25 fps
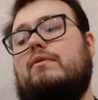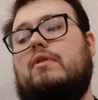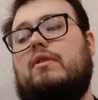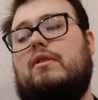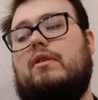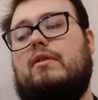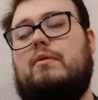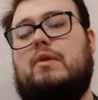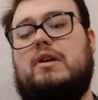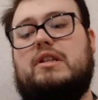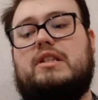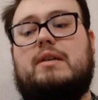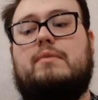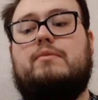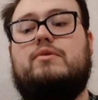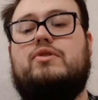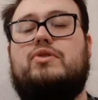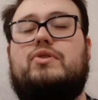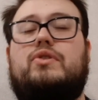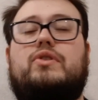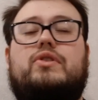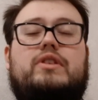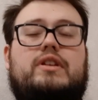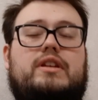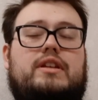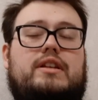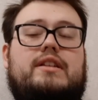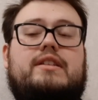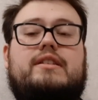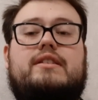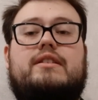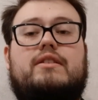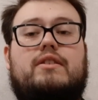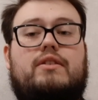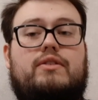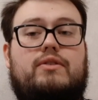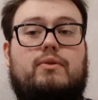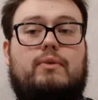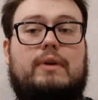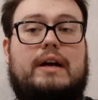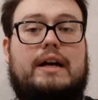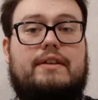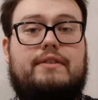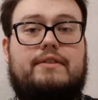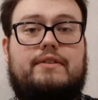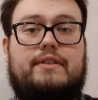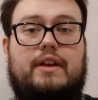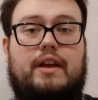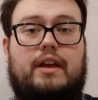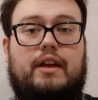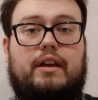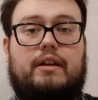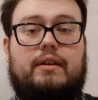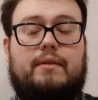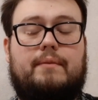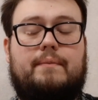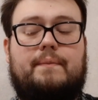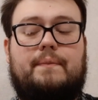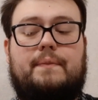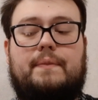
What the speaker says: what I'm doing is the right thing,